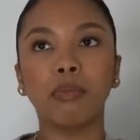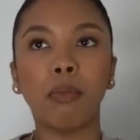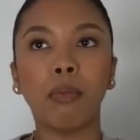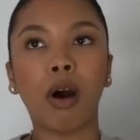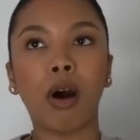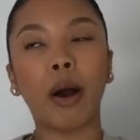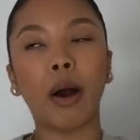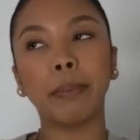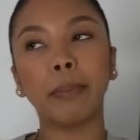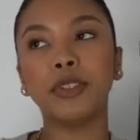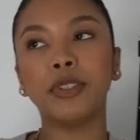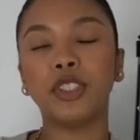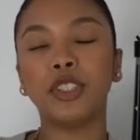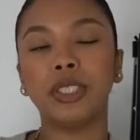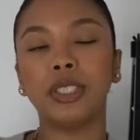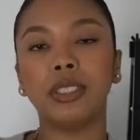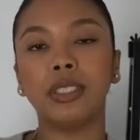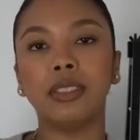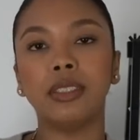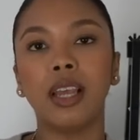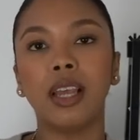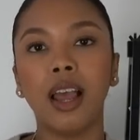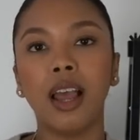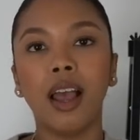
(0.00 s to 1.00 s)
mom
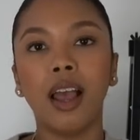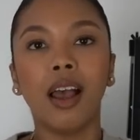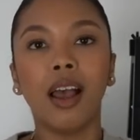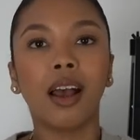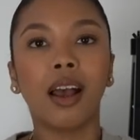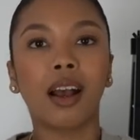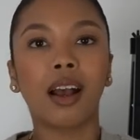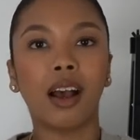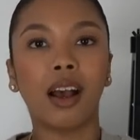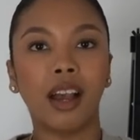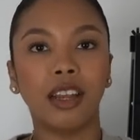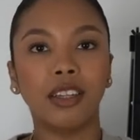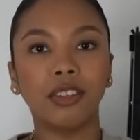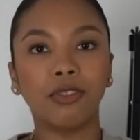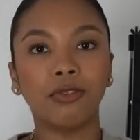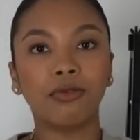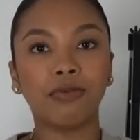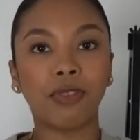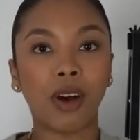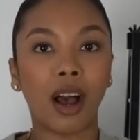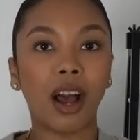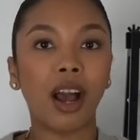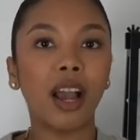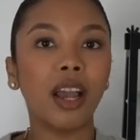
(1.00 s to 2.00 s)
jean kind of
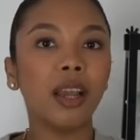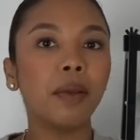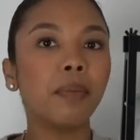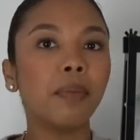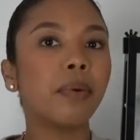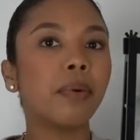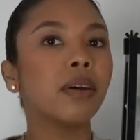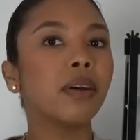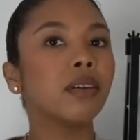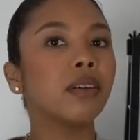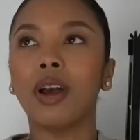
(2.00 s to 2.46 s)
vibe.